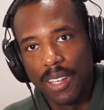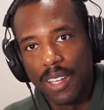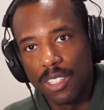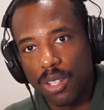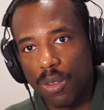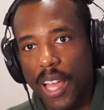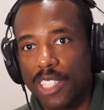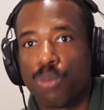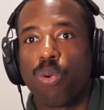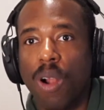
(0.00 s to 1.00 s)
So that's
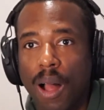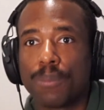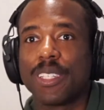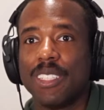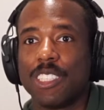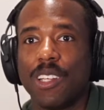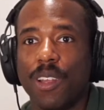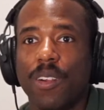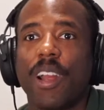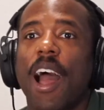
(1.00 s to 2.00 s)
prompt
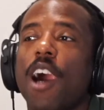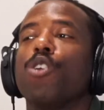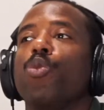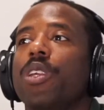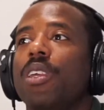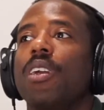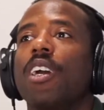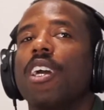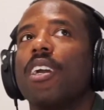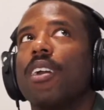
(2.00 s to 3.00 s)
engineering. How do we
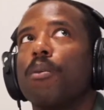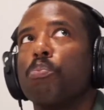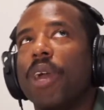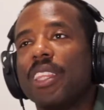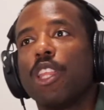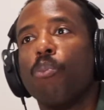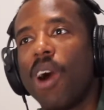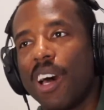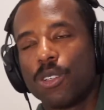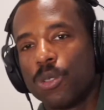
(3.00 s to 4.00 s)
make the
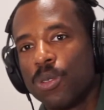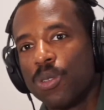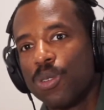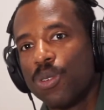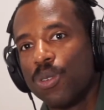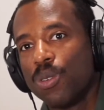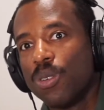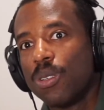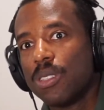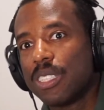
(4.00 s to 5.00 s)
model
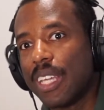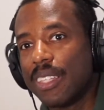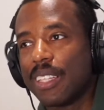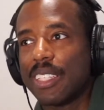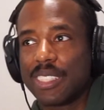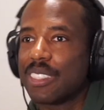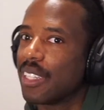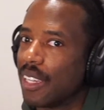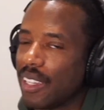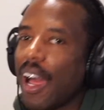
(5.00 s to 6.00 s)
say that this is a
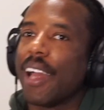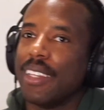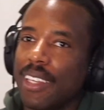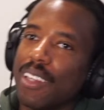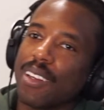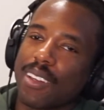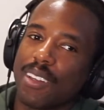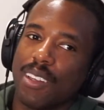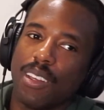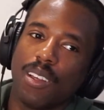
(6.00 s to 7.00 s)
good idea,
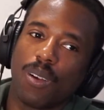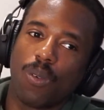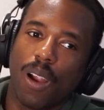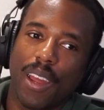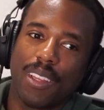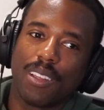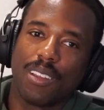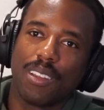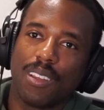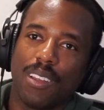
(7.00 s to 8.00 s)
right?
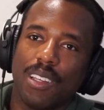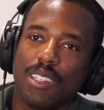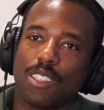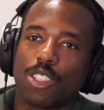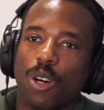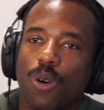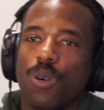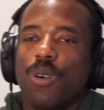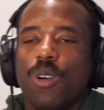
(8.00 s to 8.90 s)
So